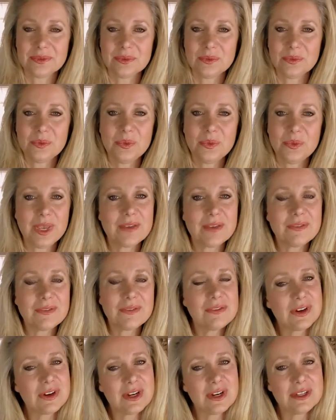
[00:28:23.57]
we have a
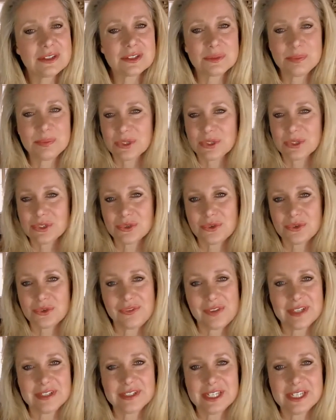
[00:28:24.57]
very spiritual
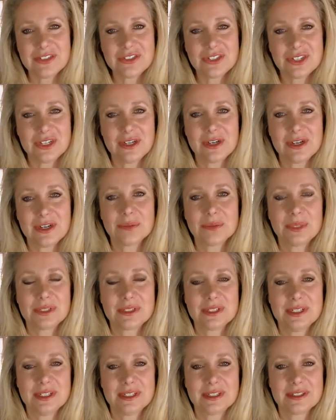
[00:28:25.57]
foundation in our
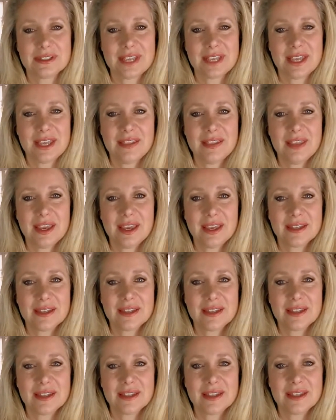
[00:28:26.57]
business and
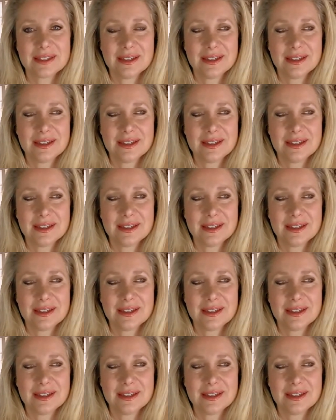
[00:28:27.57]
that